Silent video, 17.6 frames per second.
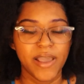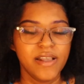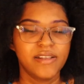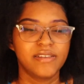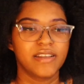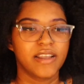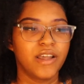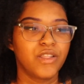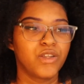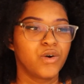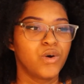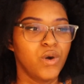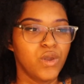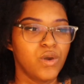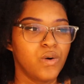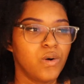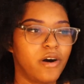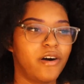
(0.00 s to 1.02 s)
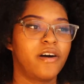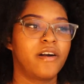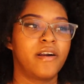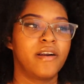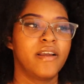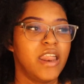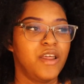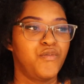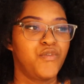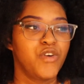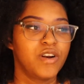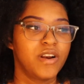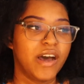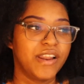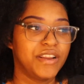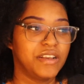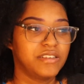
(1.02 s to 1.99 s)
piece together who you are. And if you're
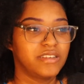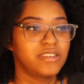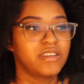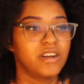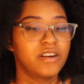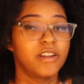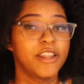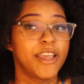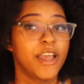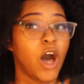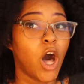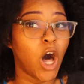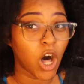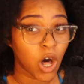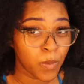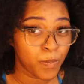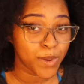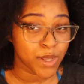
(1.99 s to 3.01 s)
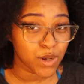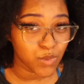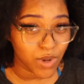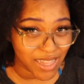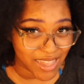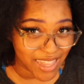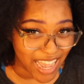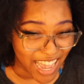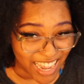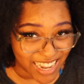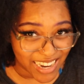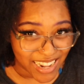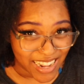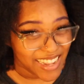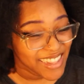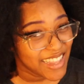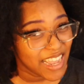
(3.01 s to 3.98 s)
not necessarily open with that,
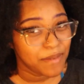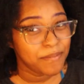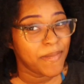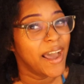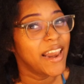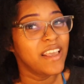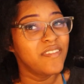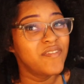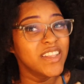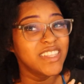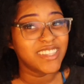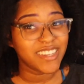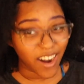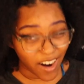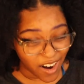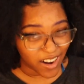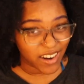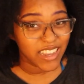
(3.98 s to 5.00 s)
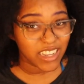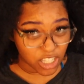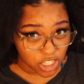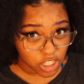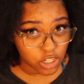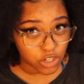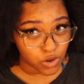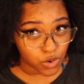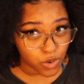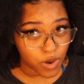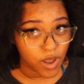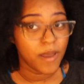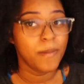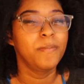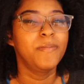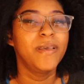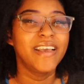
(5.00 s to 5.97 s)
they might even target you
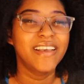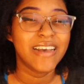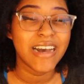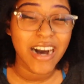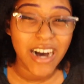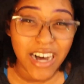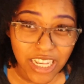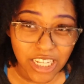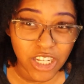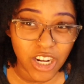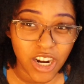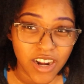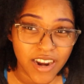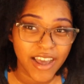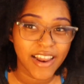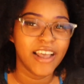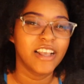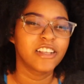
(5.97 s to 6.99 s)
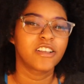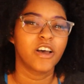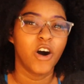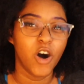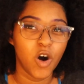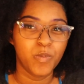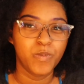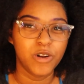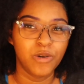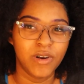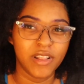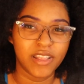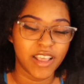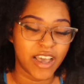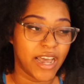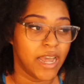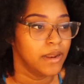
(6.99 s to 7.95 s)
because you're not as open
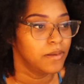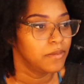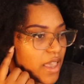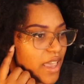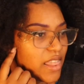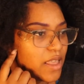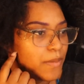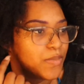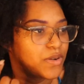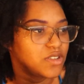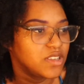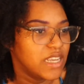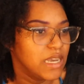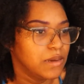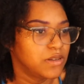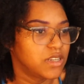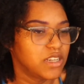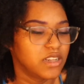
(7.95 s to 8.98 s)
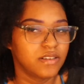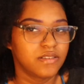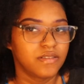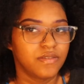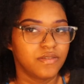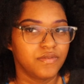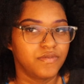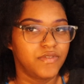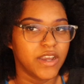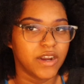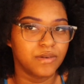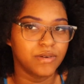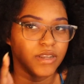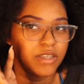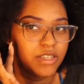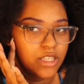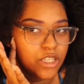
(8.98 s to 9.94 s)
with that. And the perception
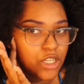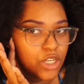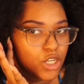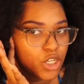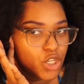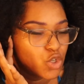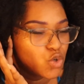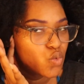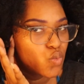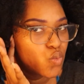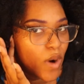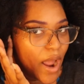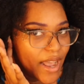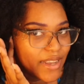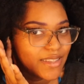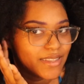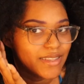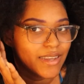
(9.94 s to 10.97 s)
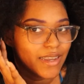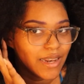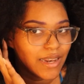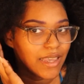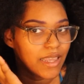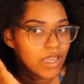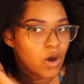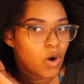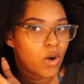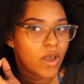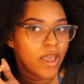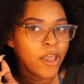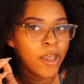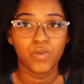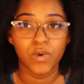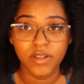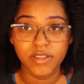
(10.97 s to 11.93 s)
varies drastically
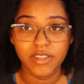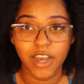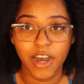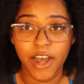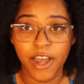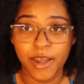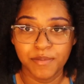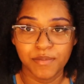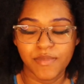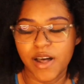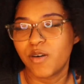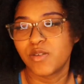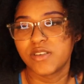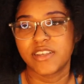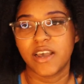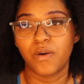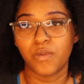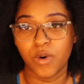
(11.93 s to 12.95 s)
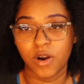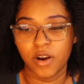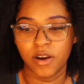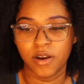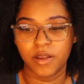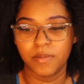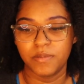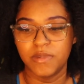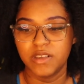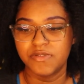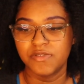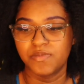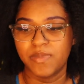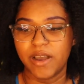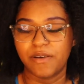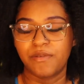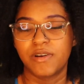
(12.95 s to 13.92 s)
okay one time i was at work this
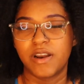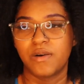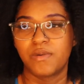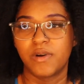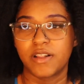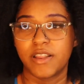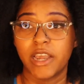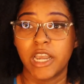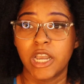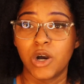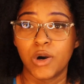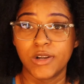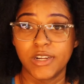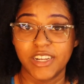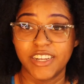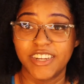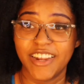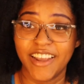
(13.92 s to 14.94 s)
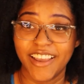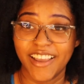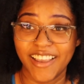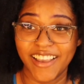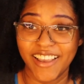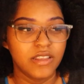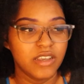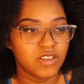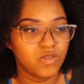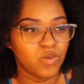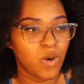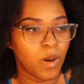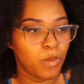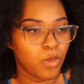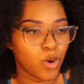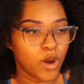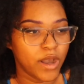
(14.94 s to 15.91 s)
was back when i worked at golden chick this
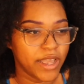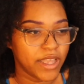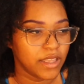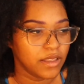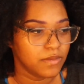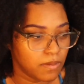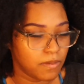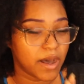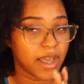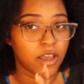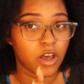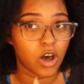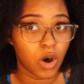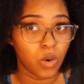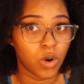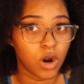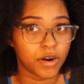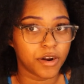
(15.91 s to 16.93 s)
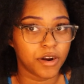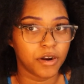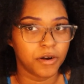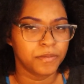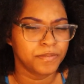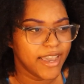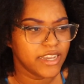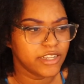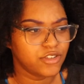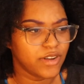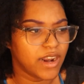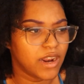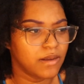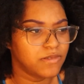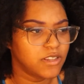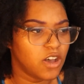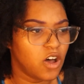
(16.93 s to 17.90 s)
one boy my coworker he straight
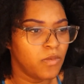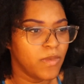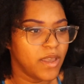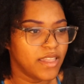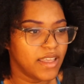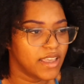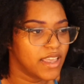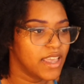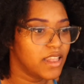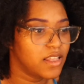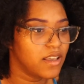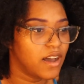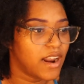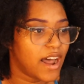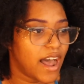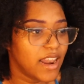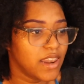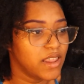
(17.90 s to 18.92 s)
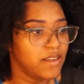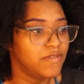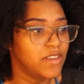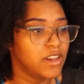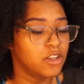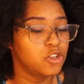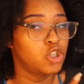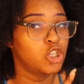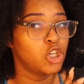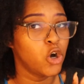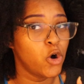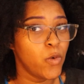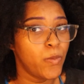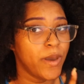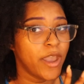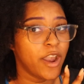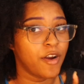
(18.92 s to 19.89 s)
up told me that he thought i lived in a
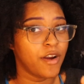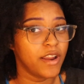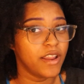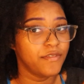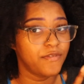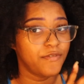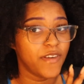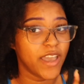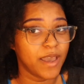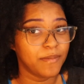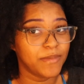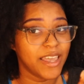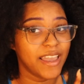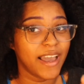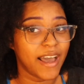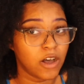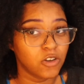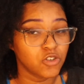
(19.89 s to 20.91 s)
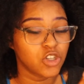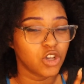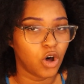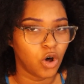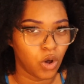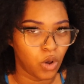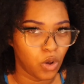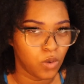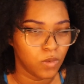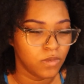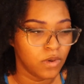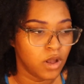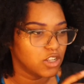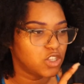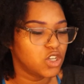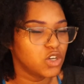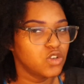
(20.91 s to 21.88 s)
two-parent family household
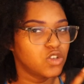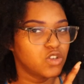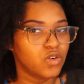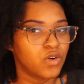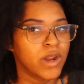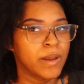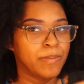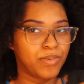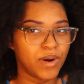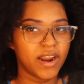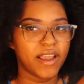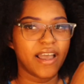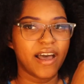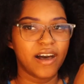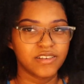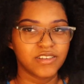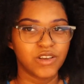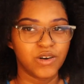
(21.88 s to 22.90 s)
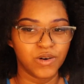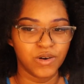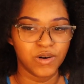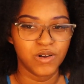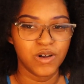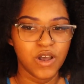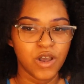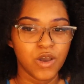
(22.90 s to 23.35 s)
a two-story brick household